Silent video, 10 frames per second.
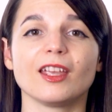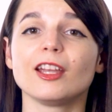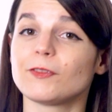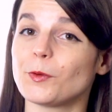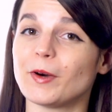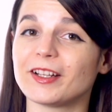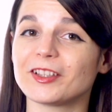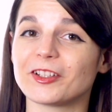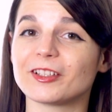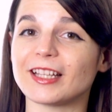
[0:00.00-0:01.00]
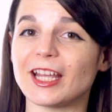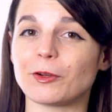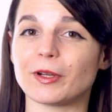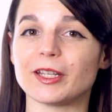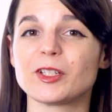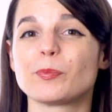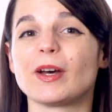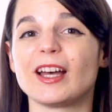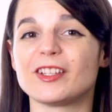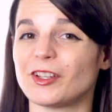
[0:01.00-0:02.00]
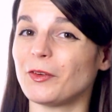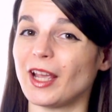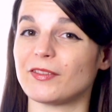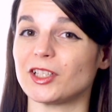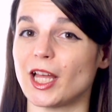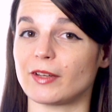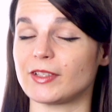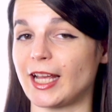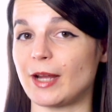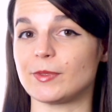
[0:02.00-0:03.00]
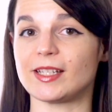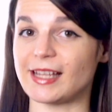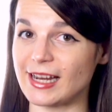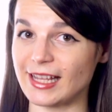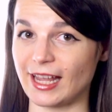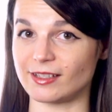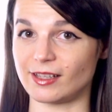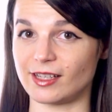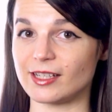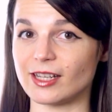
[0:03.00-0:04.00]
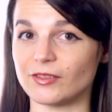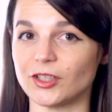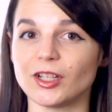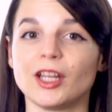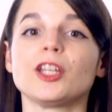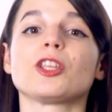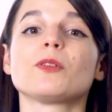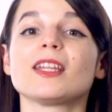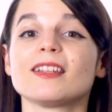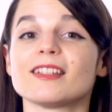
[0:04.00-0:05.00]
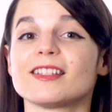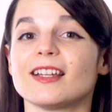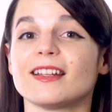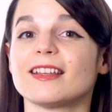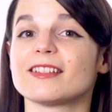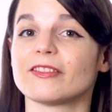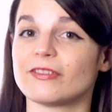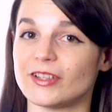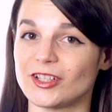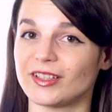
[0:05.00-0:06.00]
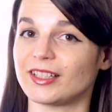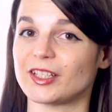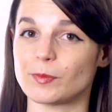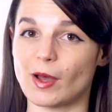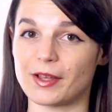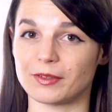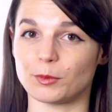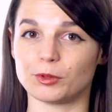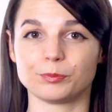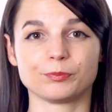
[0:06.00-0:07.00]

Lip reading: If you want to learn a language but don't have a lot of time to dedicate to the endeavor, you need to study as efficiently as possible.